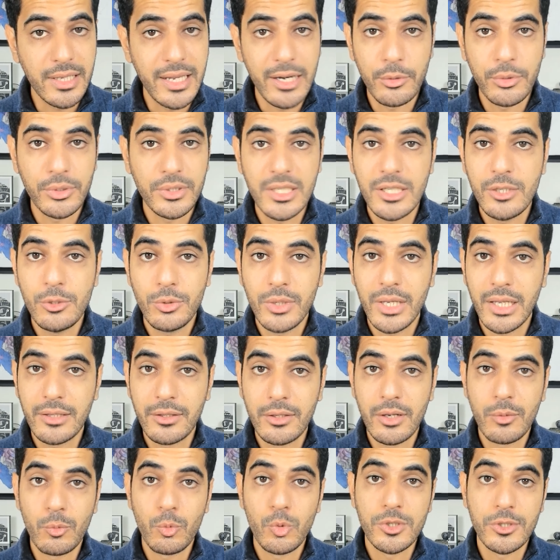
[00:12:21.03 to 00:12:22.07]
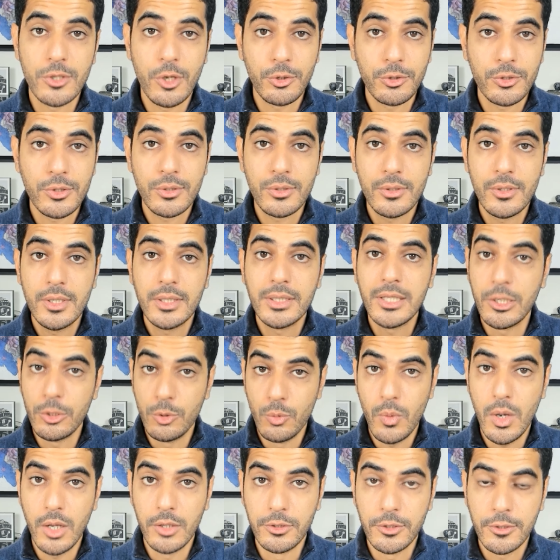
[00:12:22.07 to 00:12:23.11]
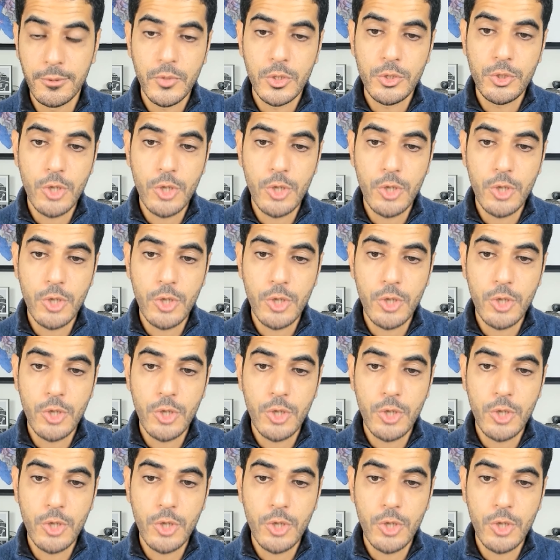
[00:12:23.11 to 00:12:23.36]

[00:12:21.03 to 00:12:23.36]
guarantee you get the results that you want.